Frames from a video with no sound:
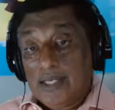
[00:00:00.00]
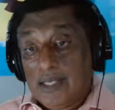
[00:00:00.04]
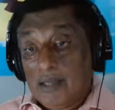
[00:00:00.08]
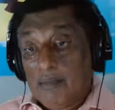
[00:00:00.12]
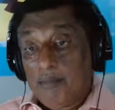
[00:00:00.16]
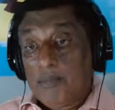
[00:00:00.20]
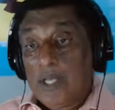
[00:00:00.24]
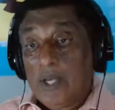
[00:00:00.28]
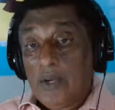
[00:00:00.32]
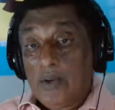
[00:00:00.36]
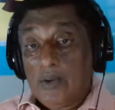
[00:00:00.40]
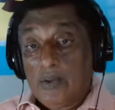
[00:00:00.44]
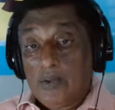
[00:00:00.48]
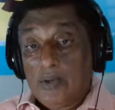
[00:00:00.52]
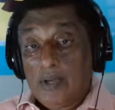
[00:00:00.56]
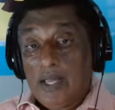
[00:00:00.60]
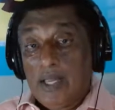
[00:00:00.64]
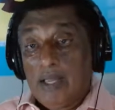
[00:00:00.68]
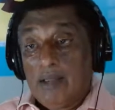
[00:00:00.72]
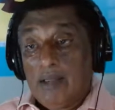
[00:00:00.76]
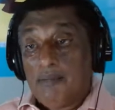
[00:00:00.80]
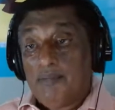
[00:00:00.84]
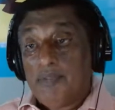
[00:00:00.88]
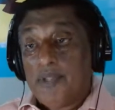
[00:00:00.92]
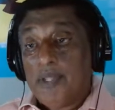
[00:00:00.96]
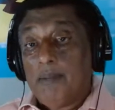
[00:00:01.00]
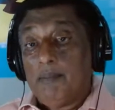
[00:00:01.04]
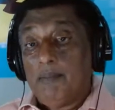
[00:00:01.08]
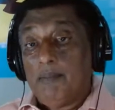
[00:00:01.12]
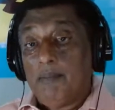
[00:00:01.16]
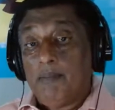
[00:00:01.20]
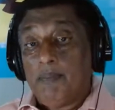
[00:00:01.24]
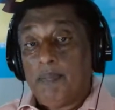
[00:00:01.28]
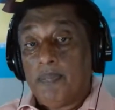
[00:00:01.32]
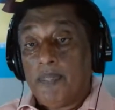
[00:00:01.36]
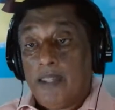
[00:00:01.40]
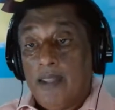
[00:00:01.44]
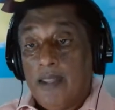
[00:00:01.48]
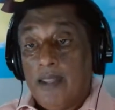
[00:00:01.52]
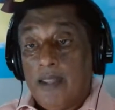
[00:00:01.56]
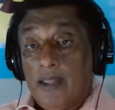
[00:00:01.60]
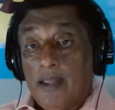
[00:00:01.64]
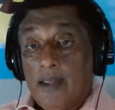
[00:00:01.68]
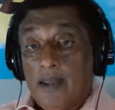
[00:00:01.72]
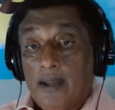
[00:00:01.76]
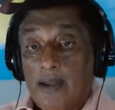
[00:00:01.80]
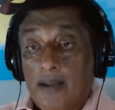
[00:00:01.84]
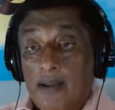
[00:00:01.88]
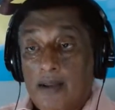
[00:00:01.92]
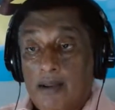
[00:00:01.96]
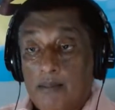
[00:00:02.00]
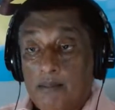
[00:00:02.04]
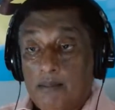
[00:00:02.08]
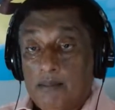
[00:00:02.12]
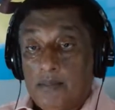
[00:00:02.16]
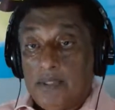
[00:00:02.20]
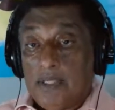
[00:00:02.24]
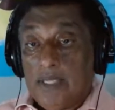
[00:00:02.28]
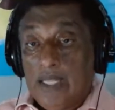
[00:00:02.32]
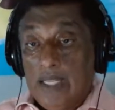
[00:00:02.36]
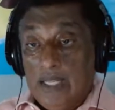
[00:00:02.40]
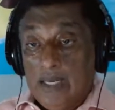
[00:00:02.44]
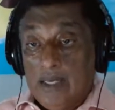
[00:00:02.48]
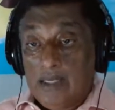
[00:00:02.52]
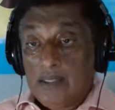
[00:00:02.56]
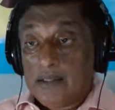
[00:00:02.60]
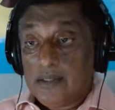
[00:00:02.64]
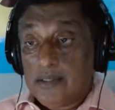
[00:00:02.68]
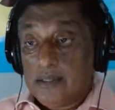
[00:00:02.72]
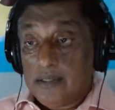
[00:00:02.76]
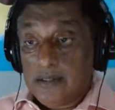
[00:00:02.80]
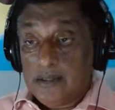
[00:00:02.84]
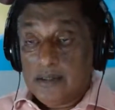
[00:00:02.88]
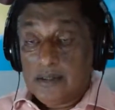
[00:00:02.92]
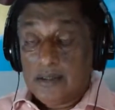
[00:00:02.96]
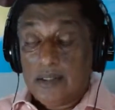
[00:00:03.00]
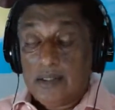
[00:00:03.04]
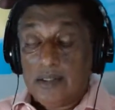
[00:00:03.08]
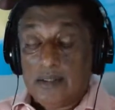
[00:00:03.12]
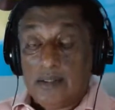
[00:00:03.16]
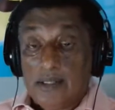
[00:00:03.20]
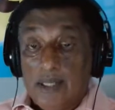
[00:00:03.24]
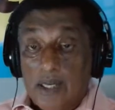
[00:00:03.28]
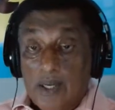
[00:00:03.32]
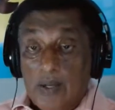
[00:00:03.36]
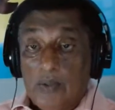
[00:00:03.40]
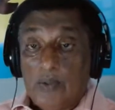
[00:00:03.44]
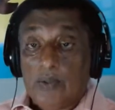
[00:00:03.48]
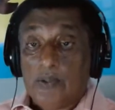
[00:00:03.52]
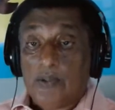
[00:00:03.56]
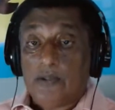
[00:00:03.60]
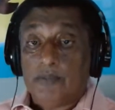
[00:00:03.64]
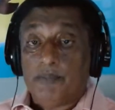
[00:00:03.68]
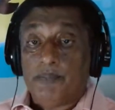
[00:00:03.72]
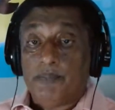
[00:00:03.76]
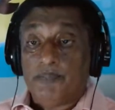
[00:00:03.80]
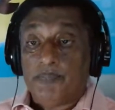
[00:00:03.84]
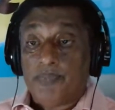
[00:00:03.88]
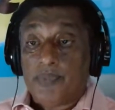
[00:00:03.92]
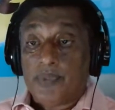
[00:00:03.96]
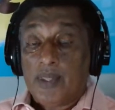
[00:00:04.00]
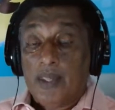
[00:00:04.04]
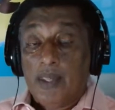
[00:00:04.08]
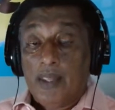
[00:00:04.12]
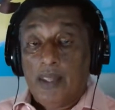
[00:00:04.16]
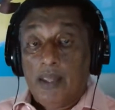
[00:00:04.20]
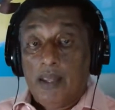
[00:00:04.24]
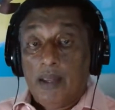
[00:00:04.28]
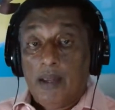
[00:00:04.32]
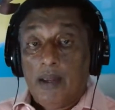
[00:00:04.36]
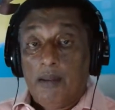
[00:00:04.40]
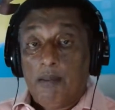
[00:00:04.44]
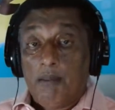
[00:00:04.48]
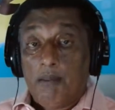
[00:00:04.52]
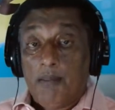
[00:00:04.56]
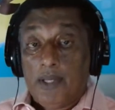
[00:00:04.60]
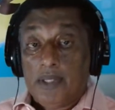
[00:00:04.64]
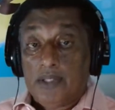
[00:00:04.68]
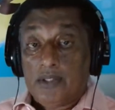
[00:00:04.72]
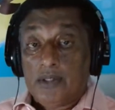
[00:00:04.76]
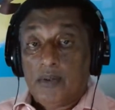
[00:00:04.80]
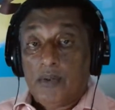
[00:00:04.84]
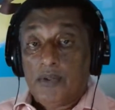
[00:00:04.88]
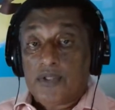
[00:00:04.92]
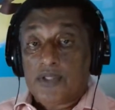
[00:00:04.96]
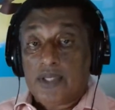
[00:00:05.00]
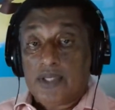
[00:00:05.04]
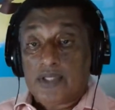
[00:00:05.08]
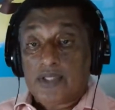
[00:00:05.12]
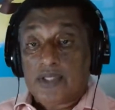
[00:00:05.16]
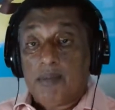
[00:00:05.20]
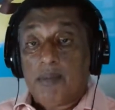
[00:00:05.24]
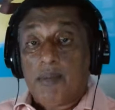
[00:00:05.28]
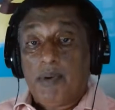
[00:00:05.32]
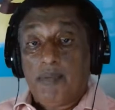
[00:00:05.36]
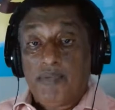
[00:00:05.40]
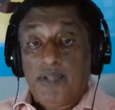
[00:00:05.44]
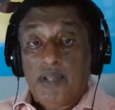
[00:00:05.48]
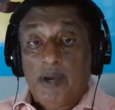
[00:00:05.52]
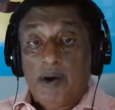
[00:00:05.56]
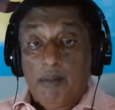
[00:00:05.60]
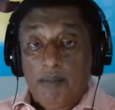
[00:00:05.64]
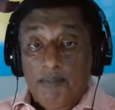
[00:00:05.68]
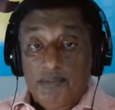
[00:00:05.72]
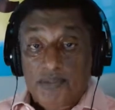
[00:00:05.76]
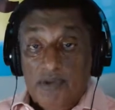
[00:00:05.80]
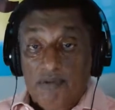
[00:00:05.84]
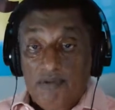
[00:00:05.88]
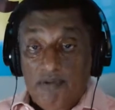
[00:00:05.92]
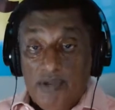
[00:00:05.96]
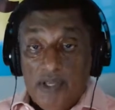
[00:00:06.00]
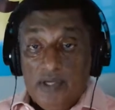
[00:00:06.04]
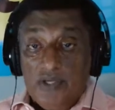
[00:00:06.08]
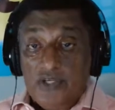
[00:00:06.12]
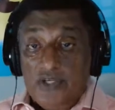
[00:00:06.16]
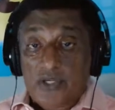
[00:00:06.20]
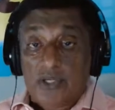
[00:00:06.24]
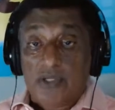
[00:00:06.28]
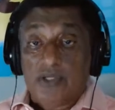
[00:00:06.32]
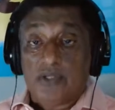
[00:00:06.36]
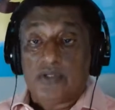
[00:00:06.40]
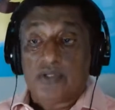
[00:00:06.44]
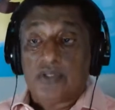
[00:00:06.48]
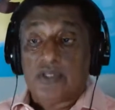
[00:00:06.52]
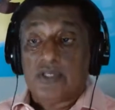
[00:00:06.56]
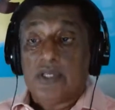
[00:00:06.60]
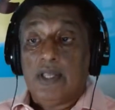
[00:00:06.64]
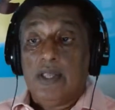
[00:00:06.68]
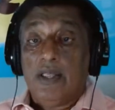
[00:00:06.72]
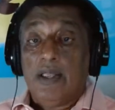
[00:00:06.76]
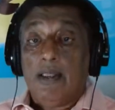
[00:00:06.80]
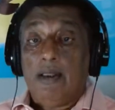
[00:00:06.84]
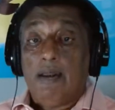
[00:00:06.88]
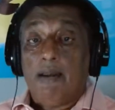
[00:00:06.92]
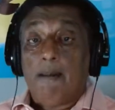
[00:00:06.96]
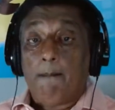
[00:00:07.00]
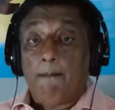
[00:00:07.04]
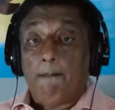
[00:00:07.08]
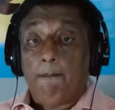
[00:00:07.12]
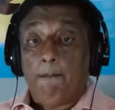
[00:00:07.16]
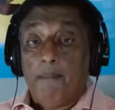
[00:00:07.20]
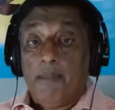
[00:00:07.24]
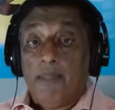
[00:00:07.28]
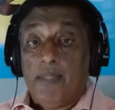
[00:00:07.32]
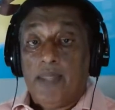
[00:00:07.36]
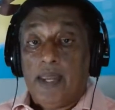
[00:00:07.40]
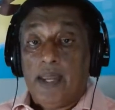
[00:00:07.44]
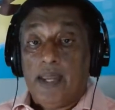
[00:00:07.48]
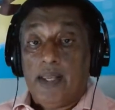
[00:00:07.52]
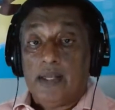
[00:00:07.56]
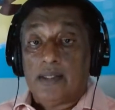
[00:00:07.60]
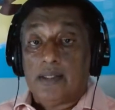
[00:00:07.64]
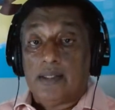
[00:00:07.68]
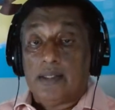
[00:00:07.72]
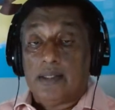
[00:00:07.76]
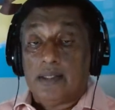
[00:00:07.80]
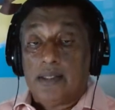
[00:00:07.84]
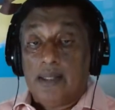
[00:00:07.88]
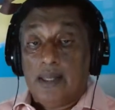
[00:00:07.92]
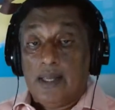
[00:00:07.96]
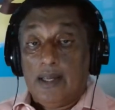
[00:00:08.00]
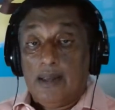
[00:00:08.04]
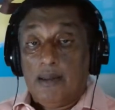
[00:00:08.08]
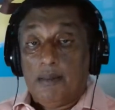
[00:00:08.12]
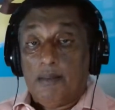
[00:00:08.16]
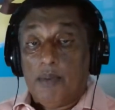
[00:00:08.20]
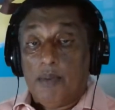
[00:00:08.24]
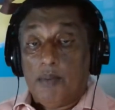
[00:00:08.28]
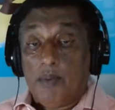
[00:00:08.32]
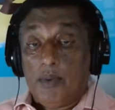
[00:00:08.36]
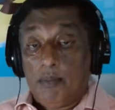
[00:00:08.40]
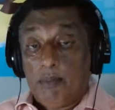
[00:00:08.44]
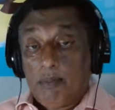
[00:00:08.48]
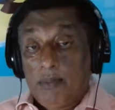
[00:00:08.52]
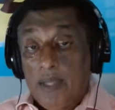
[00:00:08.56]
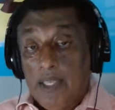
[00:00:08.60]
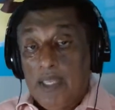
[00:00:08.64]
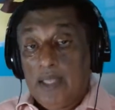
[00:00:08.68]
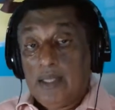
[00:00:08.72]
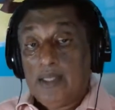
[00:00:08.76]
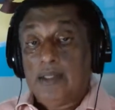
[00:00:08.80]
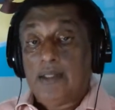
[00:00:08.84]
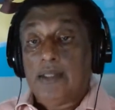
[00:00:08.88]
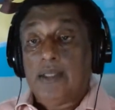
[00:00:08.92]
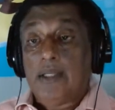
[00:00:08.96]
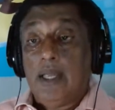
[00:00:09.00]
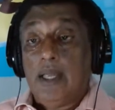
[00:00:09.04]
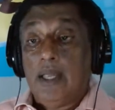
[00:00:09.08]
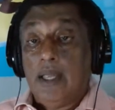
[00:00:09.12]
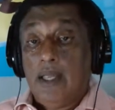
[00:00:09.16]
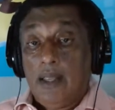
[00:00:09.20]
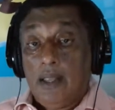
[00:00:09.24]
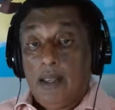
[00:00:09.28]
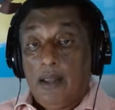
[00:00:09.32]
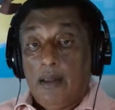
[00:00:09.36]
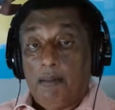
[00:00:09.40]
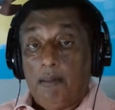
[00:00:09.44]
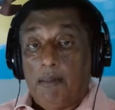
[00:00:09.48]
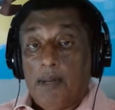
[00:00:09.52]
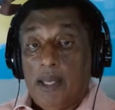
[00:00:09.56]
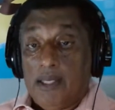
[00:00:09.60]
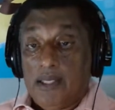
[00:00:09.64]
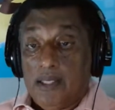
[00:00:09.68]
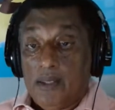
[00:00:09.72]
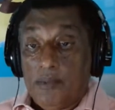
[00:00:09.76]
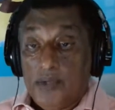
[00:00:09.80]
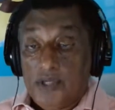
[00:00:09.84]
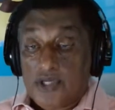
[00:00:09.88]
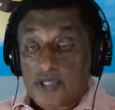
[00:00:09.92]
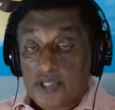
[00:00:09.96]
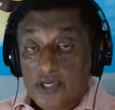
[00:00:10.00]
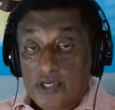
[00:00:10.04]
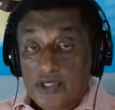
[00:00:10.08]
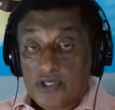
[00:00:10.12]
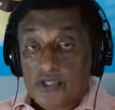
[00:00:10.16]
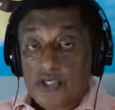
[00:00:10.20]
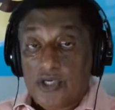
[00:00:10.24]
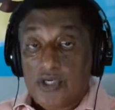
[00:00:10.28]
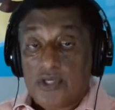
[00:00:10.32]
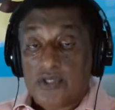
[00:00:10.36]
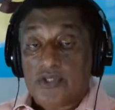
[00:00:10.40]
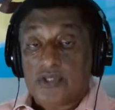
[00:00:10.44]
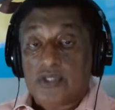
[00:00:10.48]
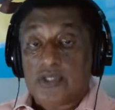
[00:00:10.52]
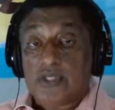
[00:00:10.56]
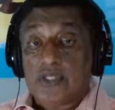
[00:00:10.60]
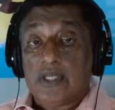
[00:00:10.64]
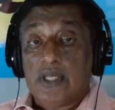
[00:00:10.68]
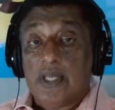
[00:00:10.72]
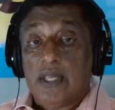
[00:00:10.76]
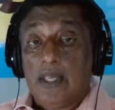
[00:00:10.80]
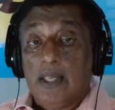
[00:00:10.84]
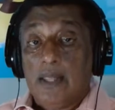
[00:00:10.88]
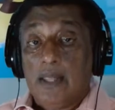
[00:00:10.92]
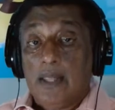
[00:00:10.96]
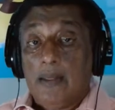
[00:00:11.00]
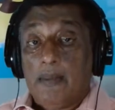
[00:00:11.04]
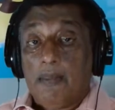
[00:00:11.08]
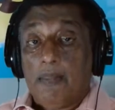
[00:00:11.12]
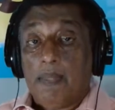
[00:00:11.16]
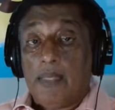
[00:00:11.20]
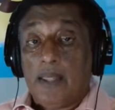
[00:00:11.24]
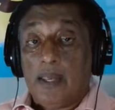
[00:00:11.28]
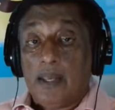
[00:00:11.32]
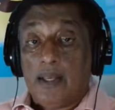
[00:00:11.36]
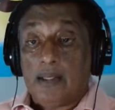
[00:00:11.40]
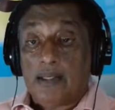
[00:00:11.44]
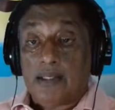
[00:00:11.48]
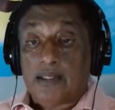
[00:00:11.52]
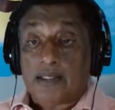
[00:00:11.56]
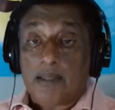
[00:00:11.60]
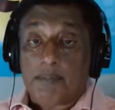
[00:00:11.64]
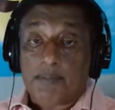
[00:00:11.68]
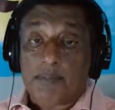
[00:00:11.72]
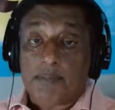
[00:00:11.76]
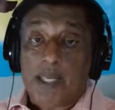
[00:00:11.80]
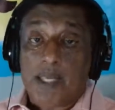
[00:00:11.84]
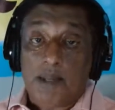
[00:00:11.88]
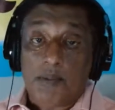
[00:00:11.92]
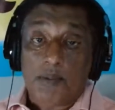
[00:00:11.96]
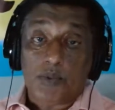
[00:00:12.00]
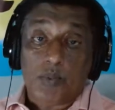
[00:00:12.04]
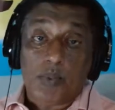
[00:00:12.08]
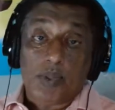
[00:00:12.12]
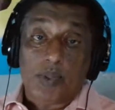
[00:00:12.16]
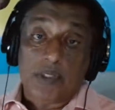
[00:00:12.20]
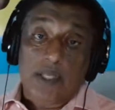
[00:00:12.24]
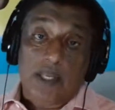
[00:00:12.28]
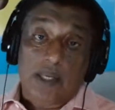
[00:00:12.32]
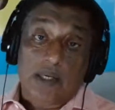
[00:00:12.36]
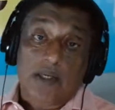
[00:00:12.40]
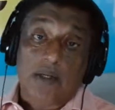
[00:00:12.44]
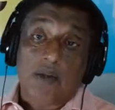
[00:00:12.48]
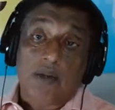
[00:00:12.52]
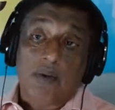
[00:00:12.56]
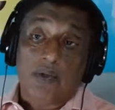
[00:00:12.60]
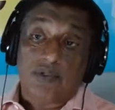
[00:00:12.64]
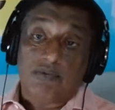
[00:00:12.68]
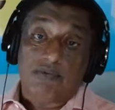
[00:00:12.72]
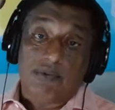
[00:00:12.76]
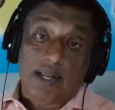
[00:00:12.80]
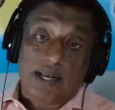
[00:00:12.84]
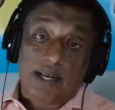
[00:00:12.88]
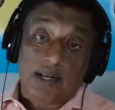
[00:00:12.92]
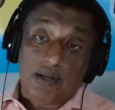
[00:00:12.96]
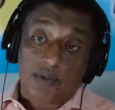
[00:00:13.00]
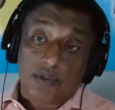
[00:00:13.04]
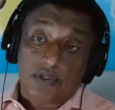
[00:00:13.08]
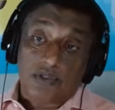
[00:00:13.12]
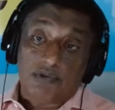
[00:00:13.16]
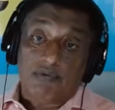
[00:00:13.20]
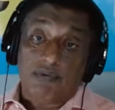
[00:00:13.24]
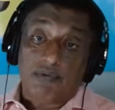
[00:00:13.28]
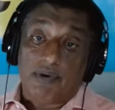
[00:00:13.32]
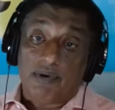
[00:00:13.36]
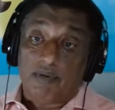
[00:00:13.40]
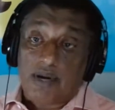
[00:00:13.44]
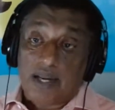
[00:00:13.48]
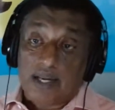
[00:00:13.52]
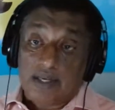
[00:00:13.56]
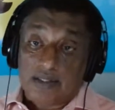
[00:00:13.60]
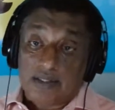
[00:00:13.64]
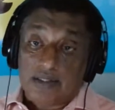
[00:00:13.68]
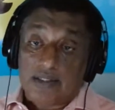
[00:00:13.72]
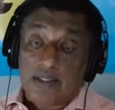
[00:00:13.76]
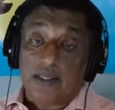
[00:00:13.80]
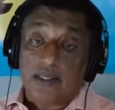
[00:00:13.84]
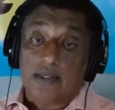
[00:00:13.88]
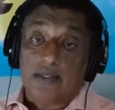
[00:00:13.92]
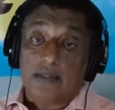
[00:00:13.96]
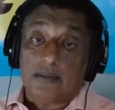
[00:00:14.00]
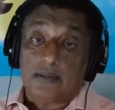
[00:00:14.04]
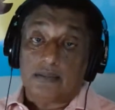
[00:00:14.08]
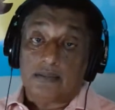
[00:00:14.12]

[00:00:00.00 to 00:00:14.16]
them down or have them nailed down, but those are some of the observations that were made by the researchers. And sometimes we take those values for granted.